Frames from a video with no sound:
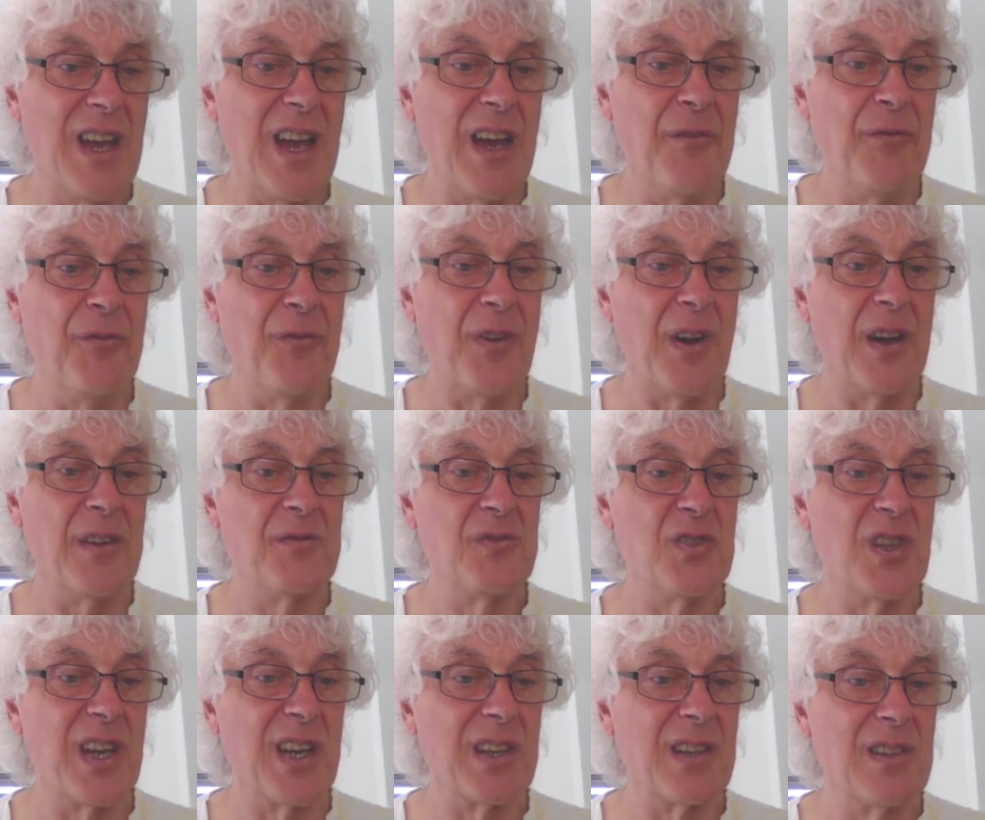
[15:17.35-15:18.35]
f5
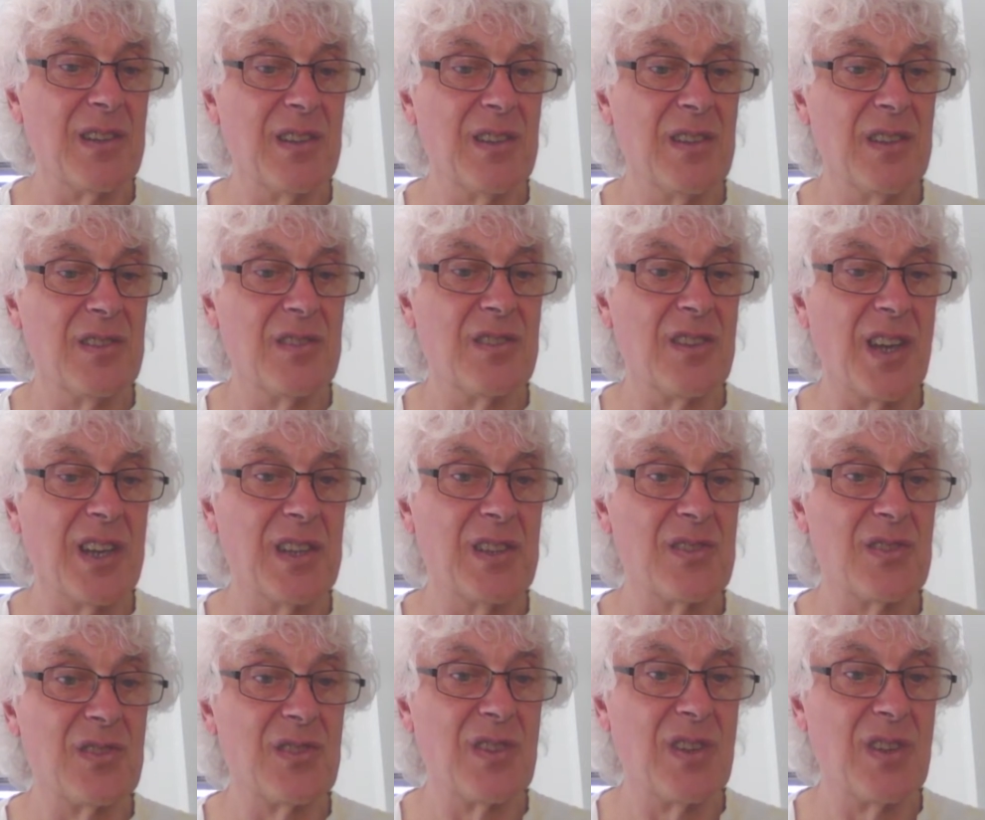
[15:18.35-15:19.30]
check takes